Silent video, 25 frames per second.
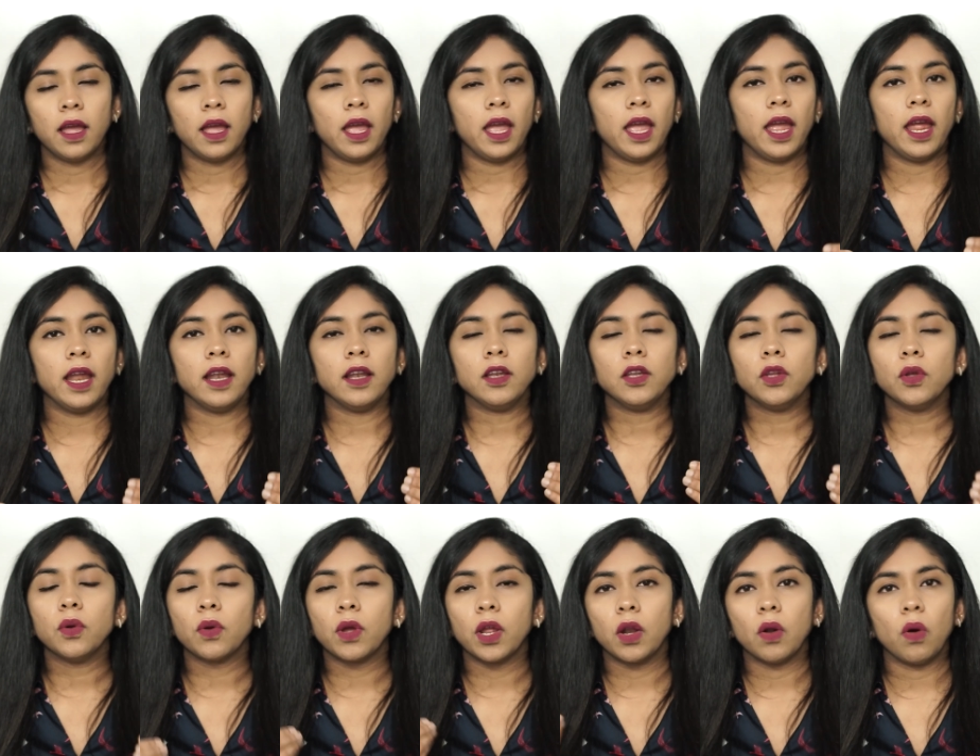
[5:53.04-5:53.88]
and
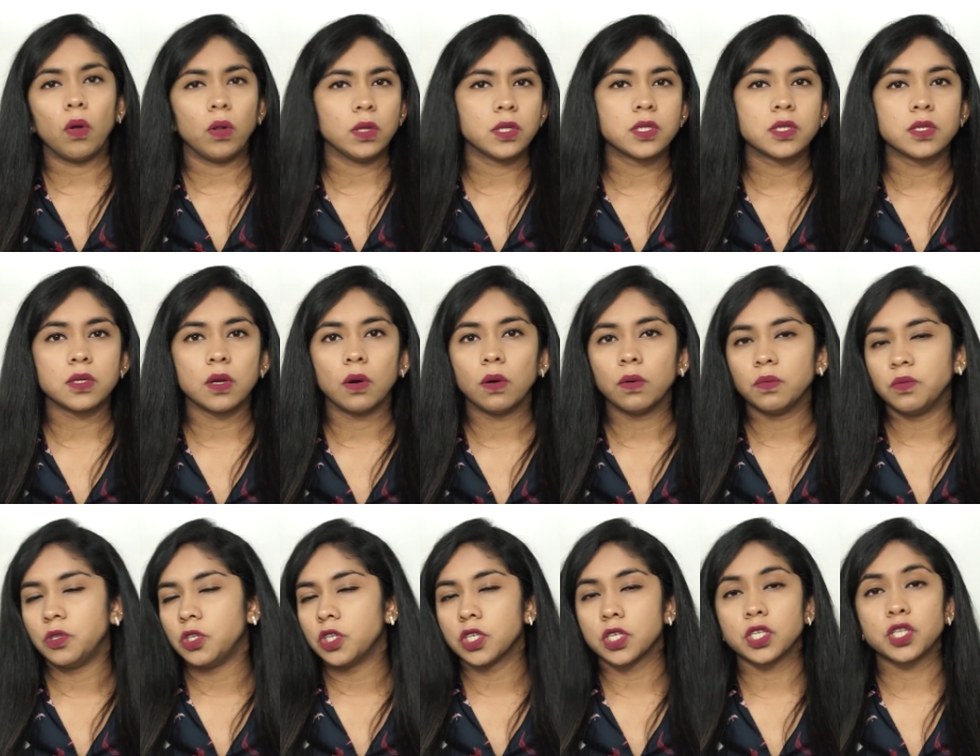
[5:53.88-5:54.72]
you can also
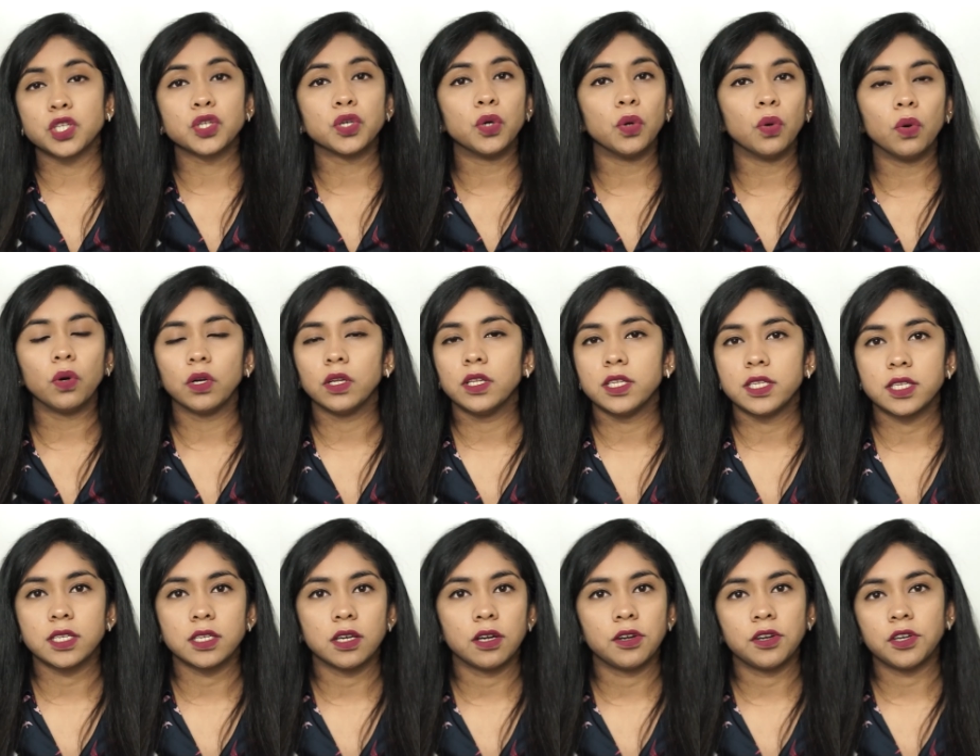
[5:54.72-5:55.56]
just google
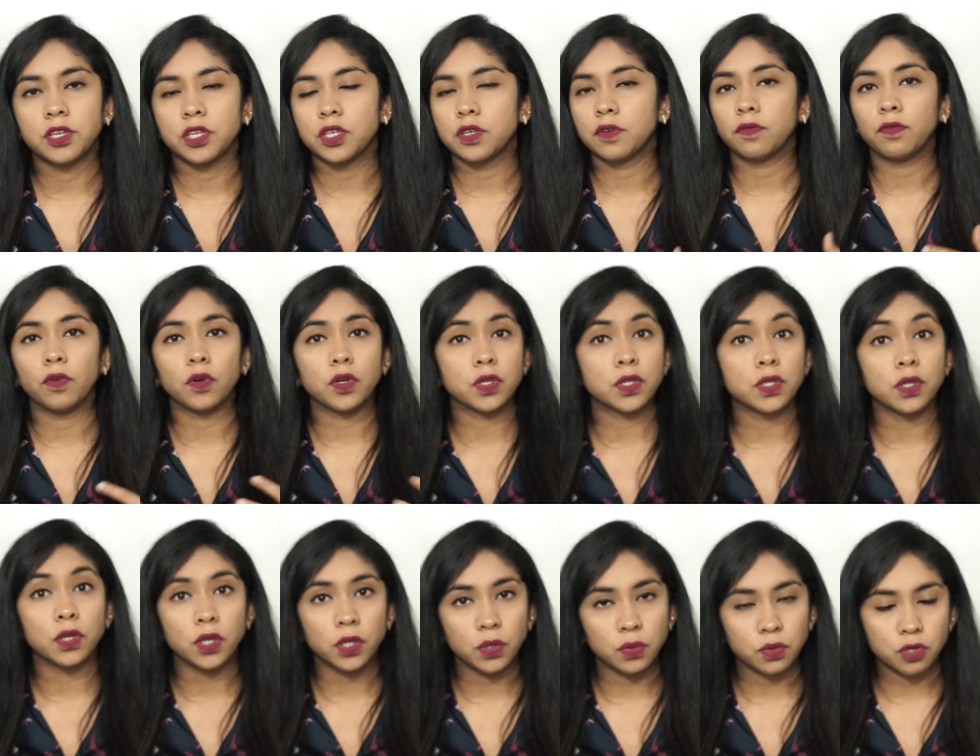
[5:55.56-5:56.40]
search for
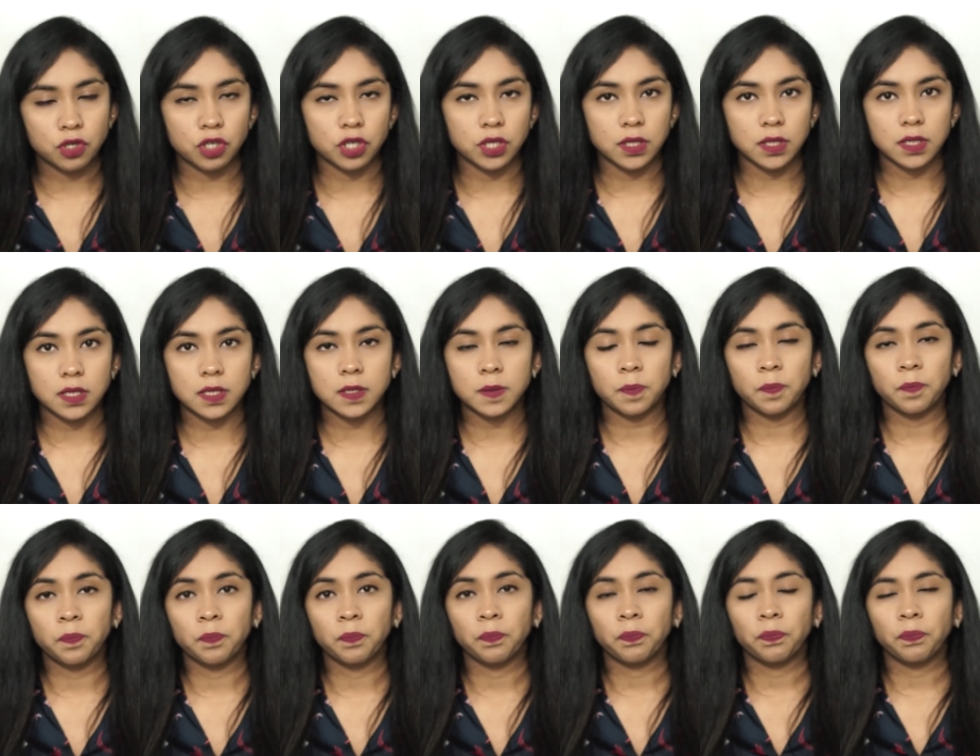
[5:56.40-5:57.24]
solutions
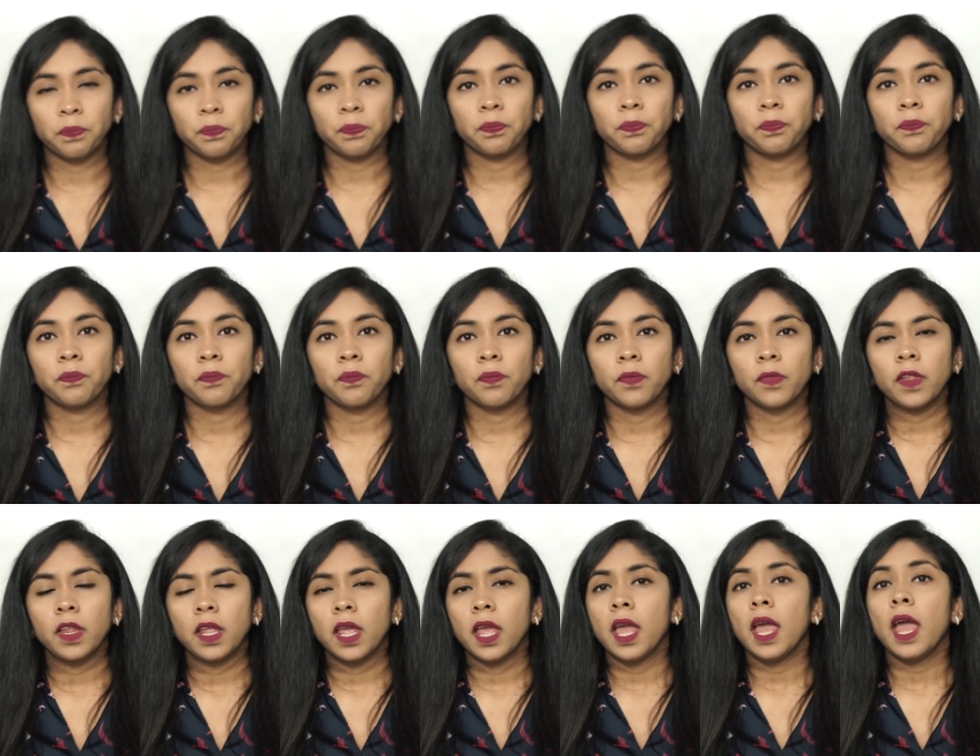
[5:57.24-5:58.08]

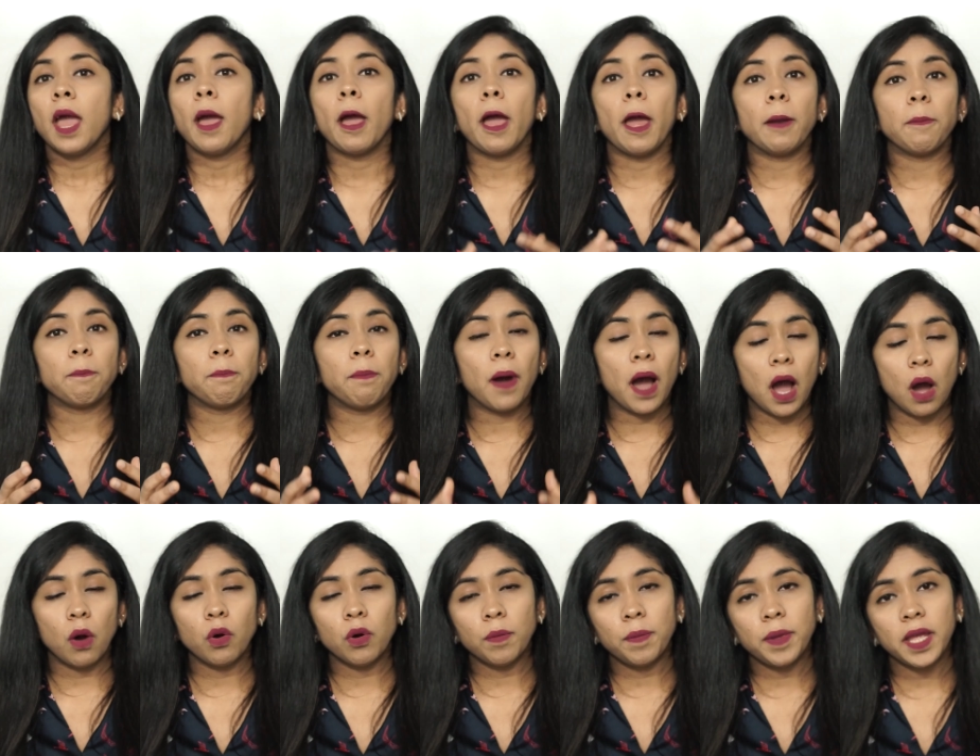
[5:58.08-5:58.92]
and
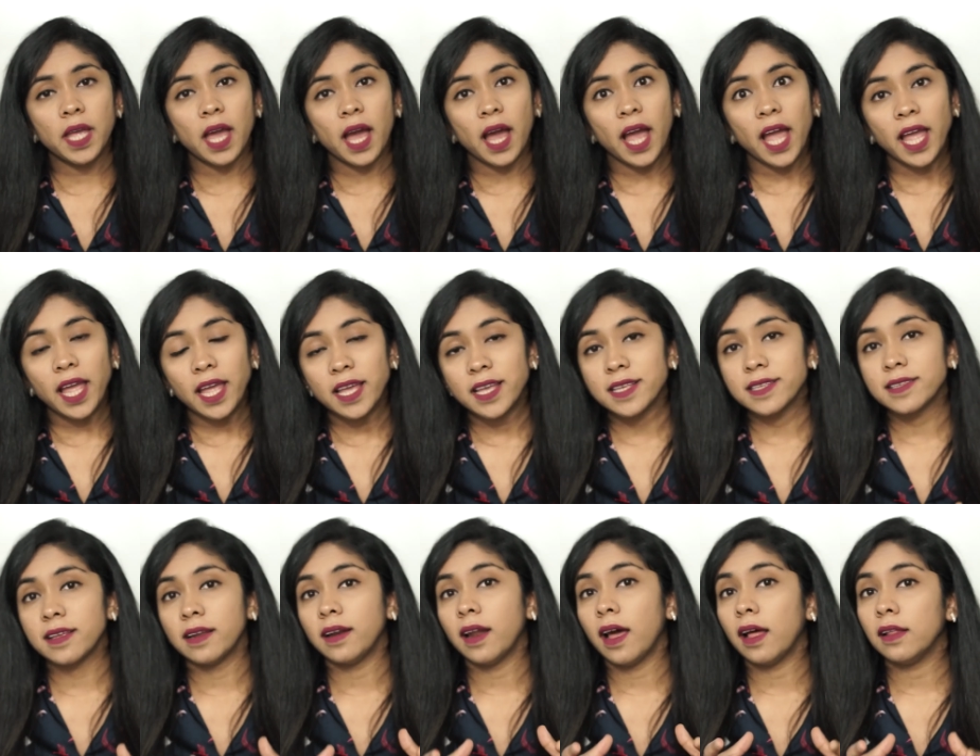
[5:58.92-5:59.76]
power bi
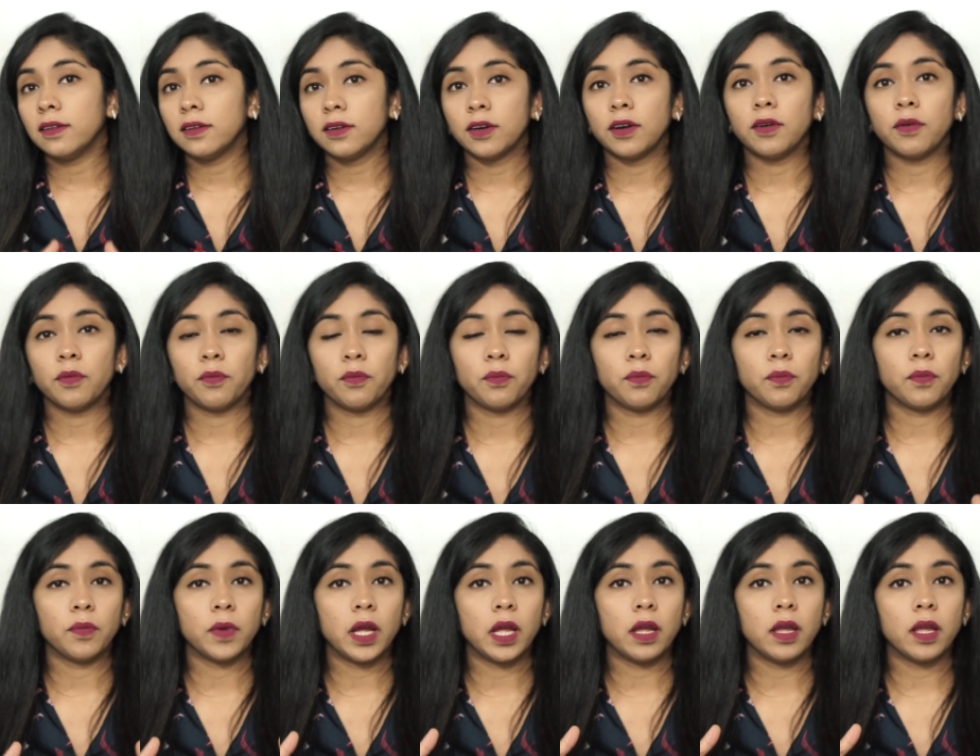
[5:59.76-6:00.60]
is another
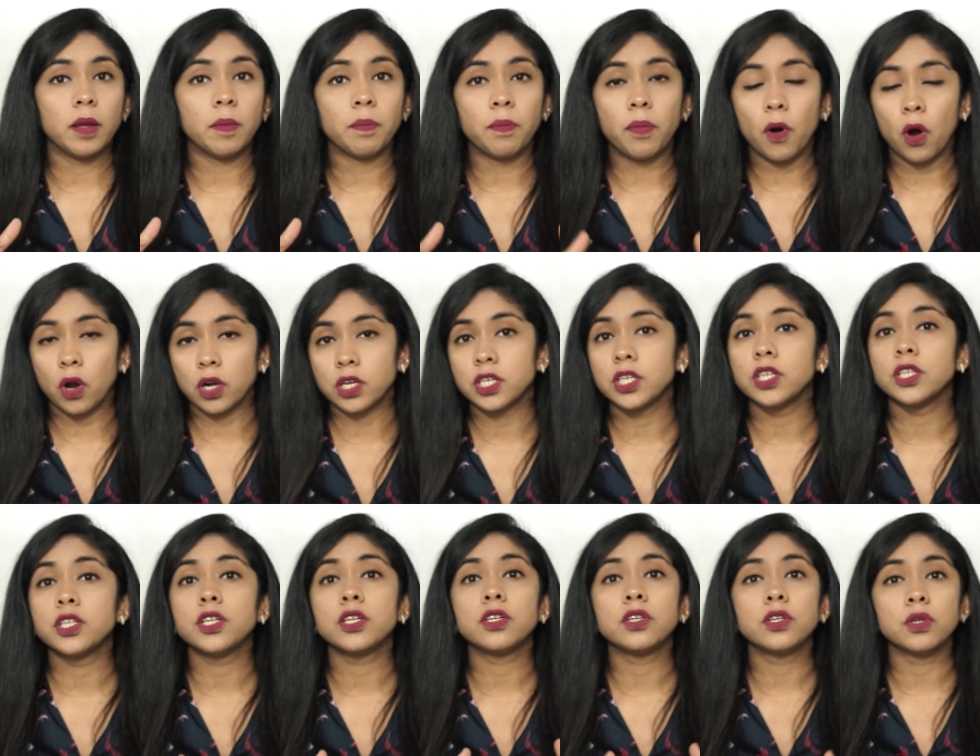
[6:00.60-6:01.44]

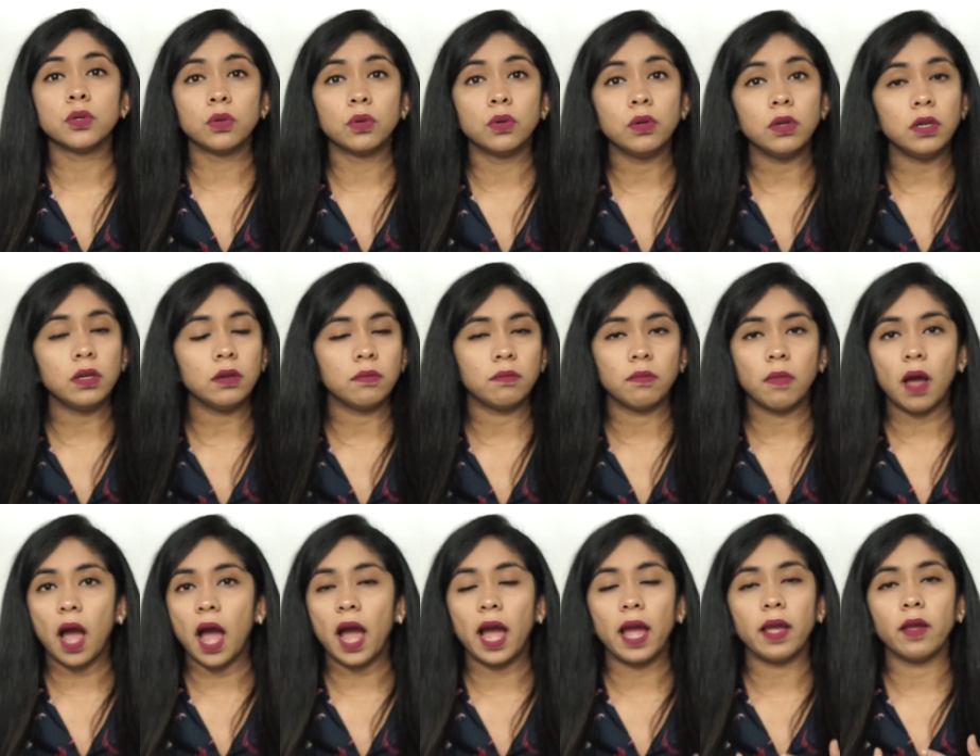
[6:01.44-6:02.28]
important tool
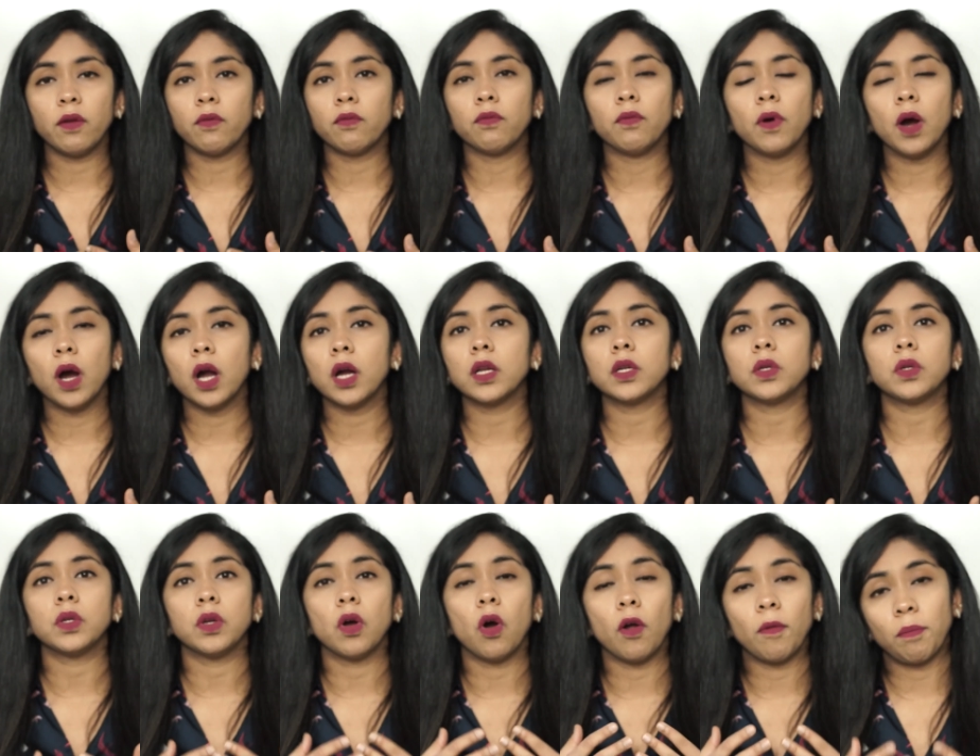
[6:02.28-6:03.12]
i have
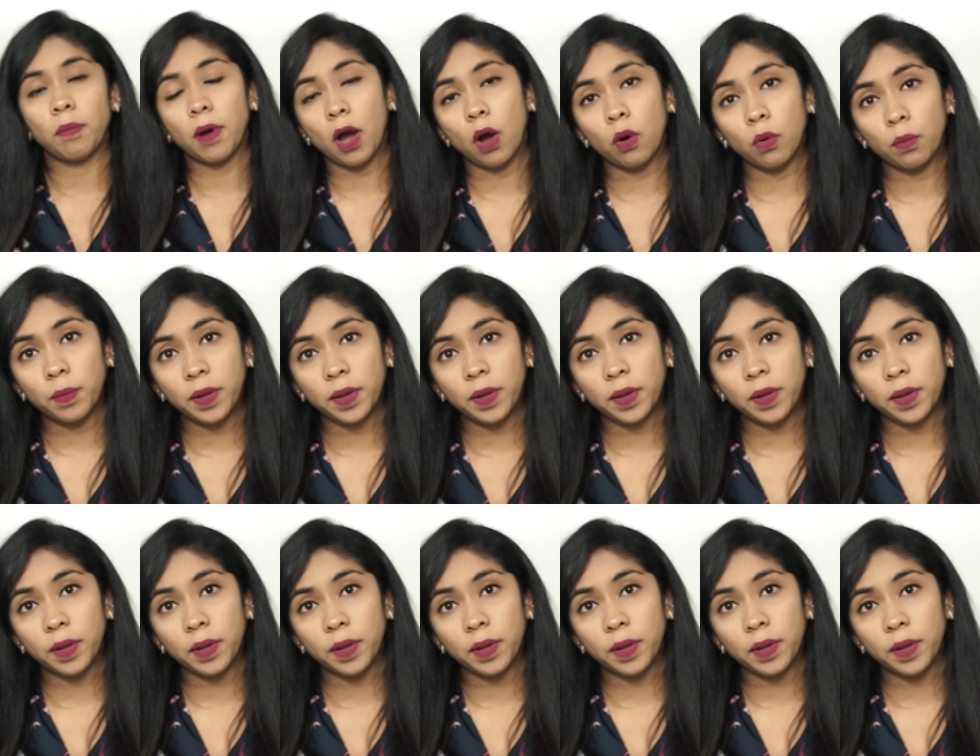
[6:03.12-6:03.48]
worked on power